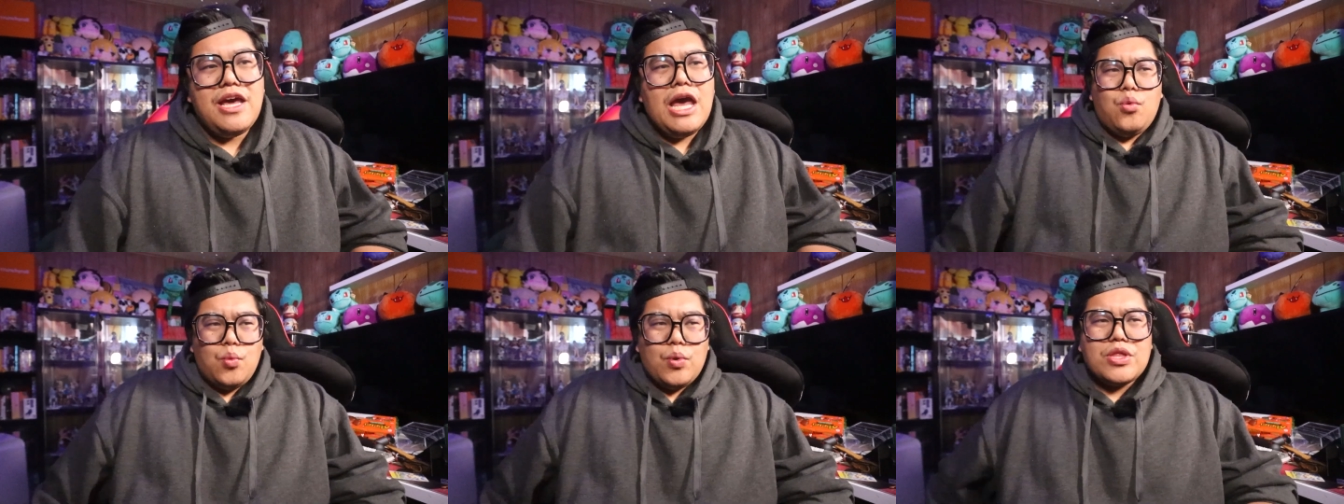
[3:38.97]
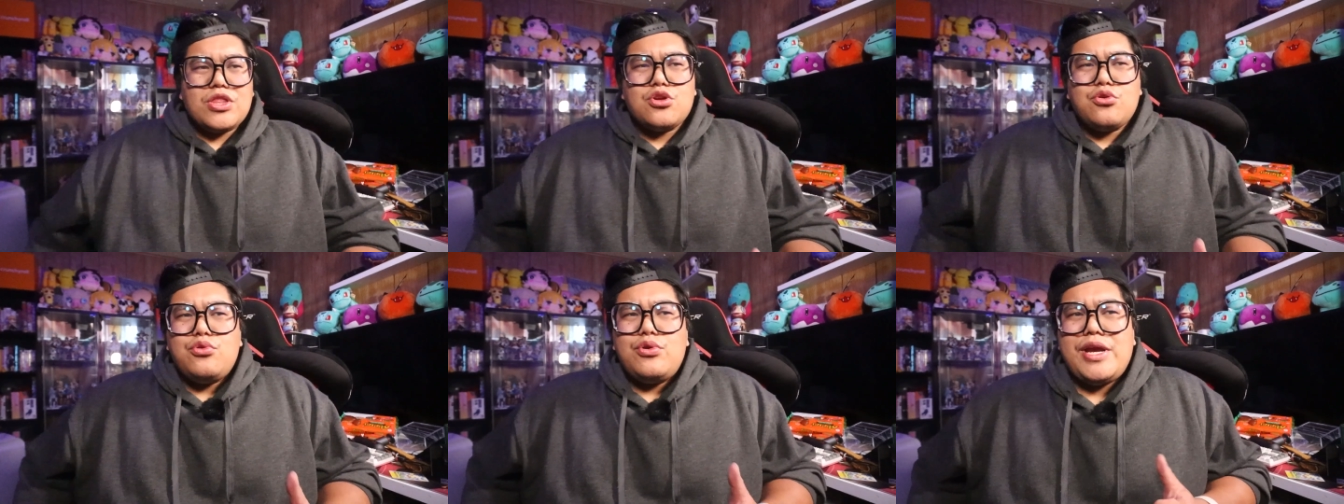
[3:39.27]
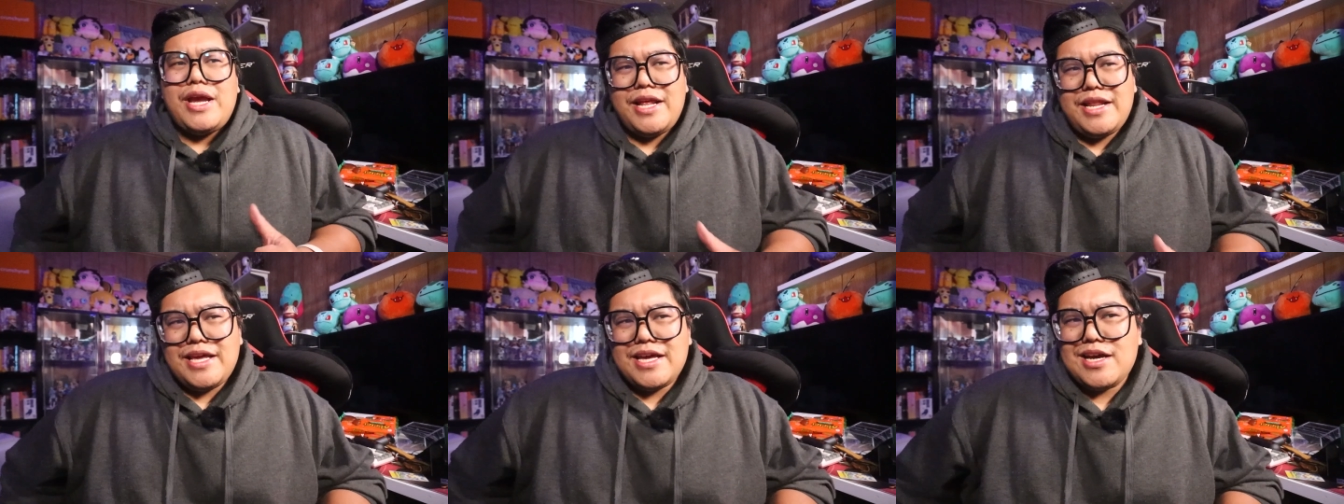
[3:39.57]
with
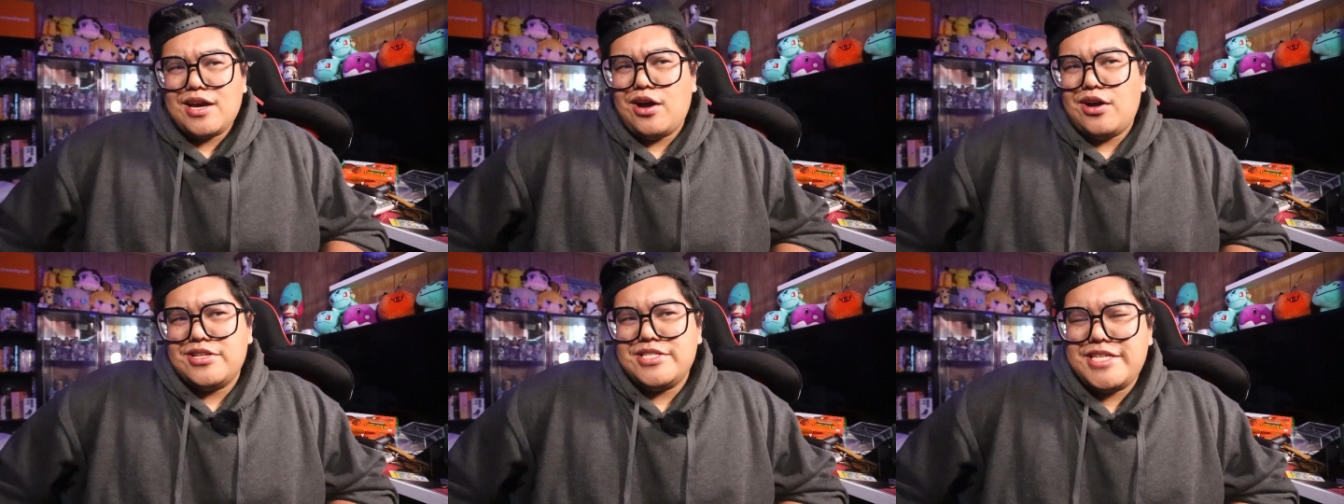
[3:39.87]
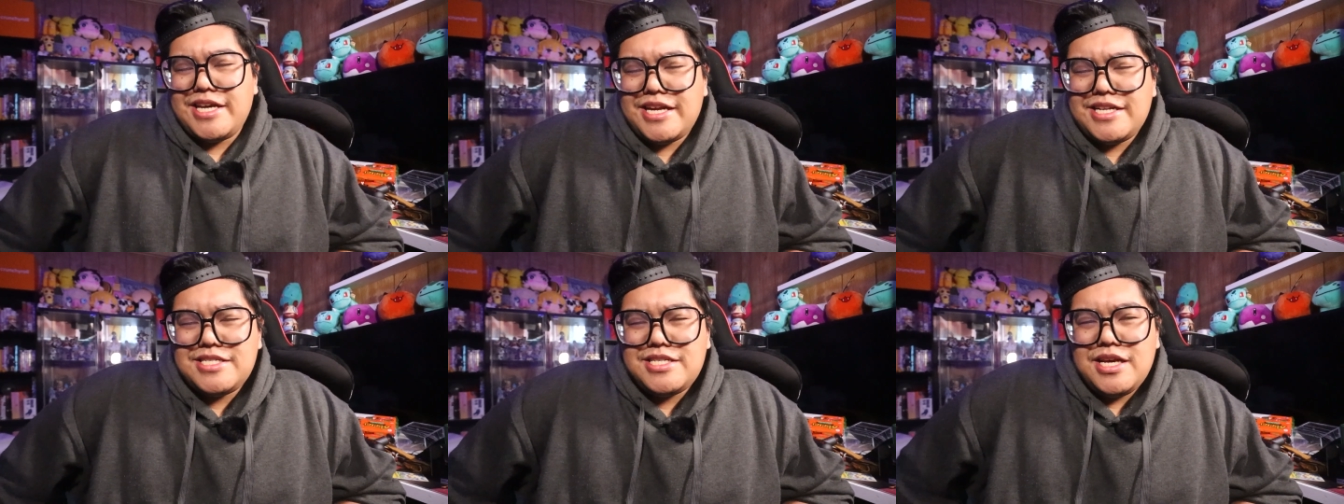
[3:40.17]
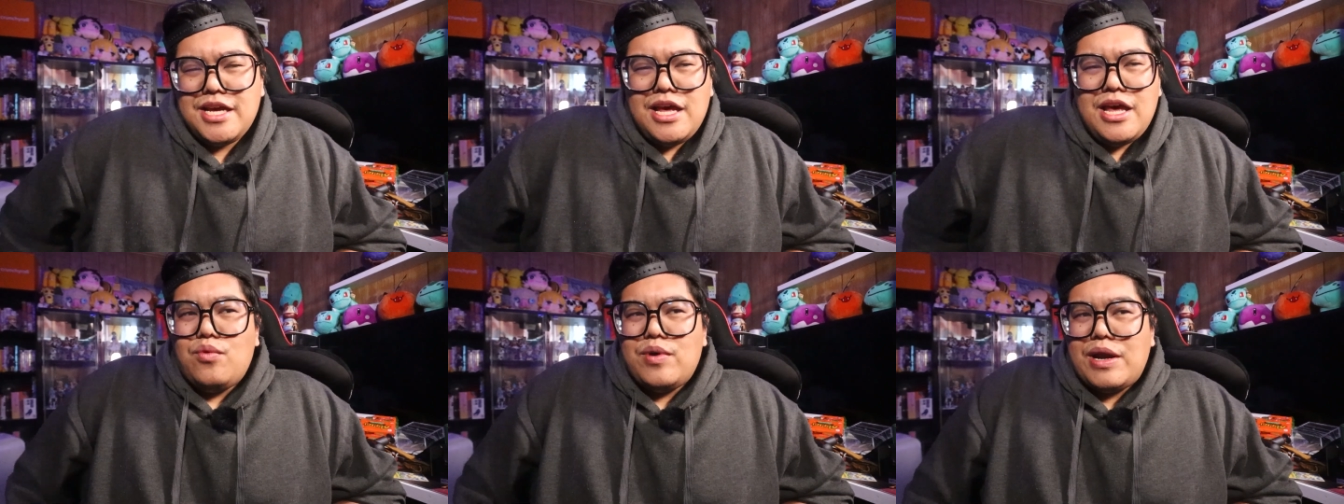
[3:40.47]
creating content
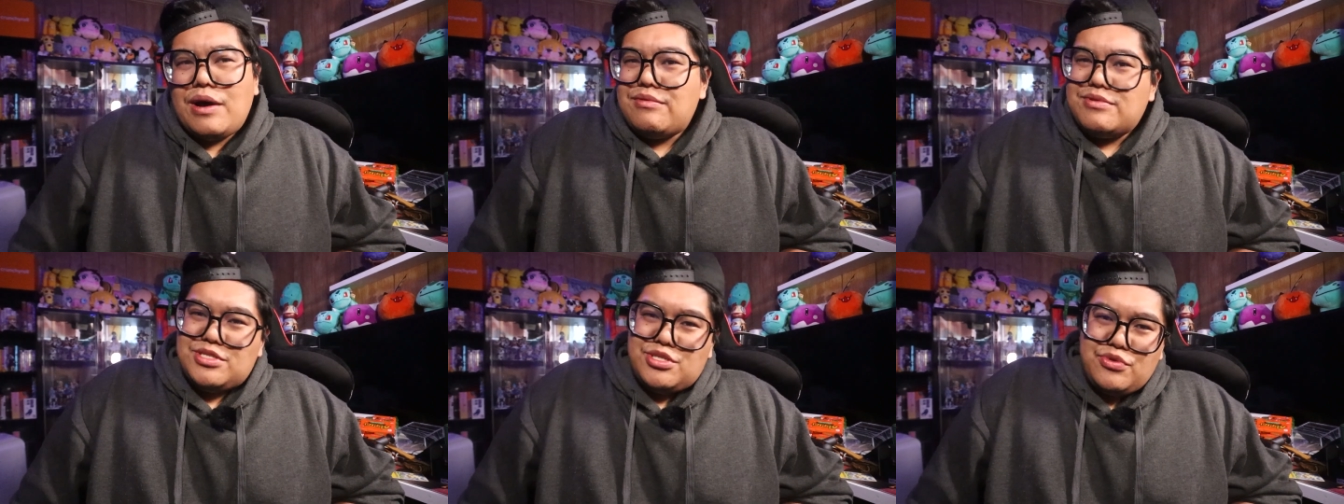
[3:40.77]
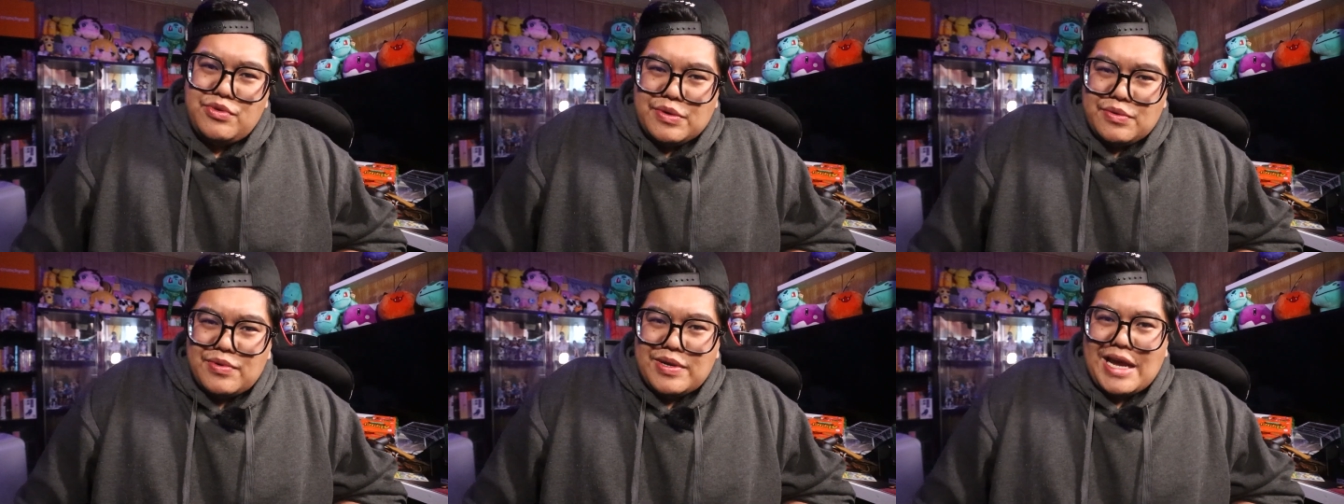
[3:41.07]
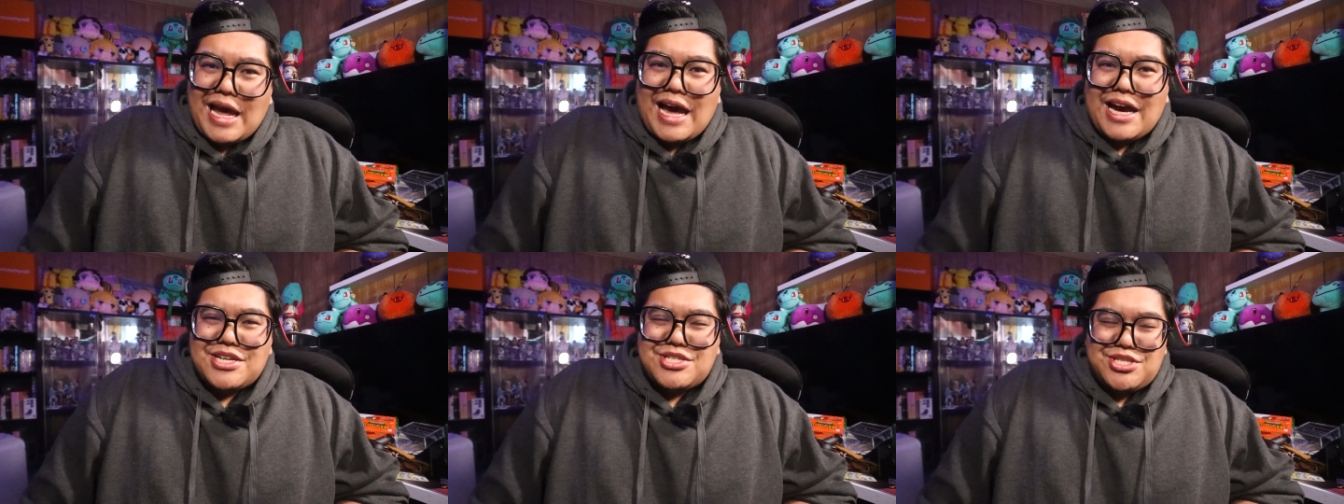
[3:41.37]
when I was doing
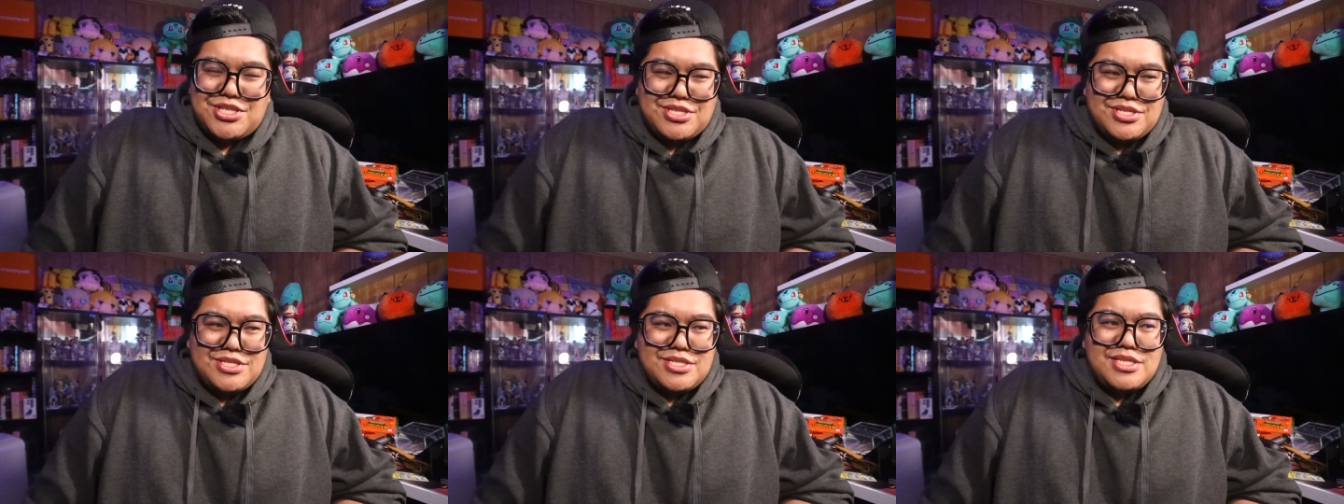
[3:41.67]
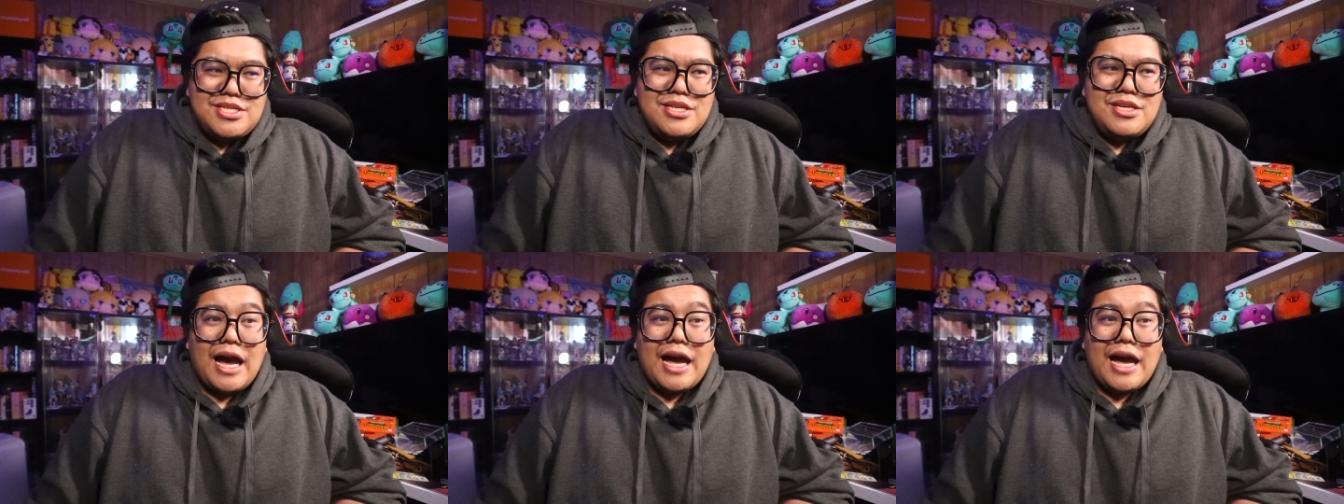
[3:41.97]
reactions.